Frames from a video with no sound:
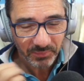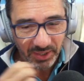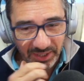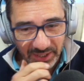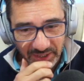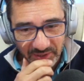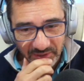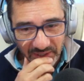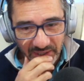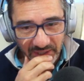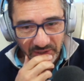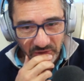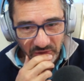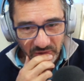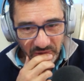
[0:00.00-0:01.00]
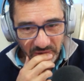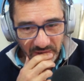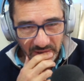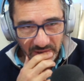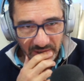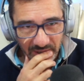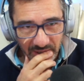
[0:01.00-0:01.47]
and and
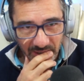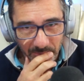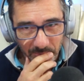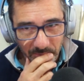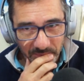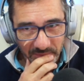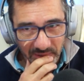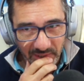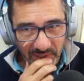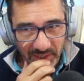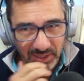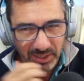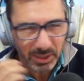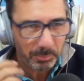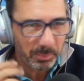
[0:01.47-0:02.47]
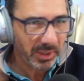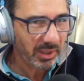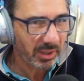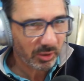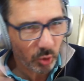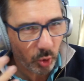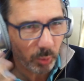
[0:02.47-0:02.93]
um, and in a
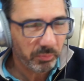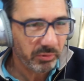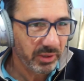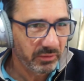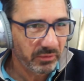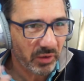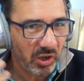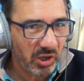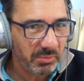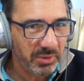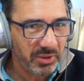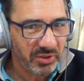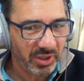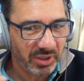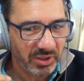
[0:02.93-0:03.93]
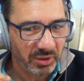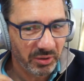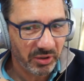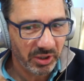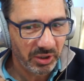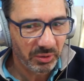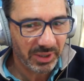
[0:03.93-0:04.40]
big corporate environment, I
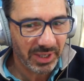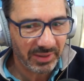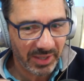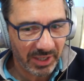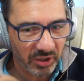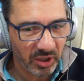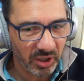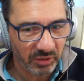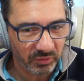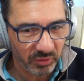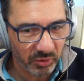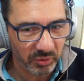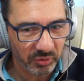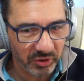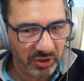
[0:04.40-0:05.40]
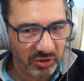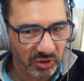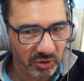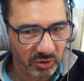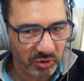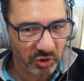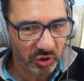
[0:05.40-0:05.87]
don't think you get that kind of loyalty to
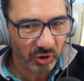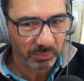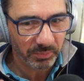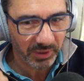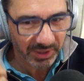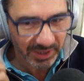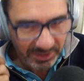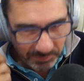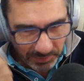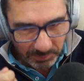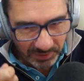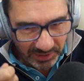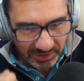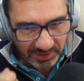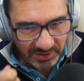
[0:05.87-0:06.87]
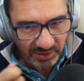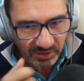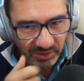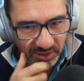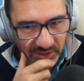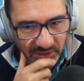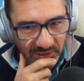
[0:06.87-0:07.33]
your job that gets people
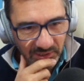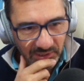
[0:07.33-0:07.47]
inside